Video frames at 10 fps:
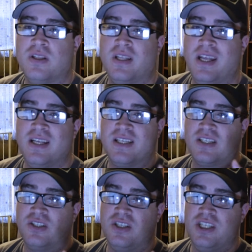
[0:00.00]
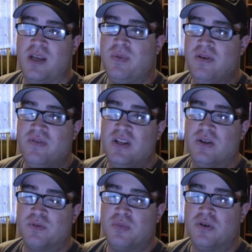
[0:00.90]
Today is actually JP
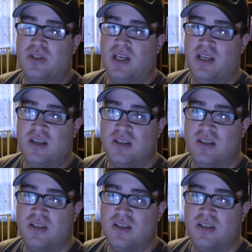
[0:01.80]
Video's birthday.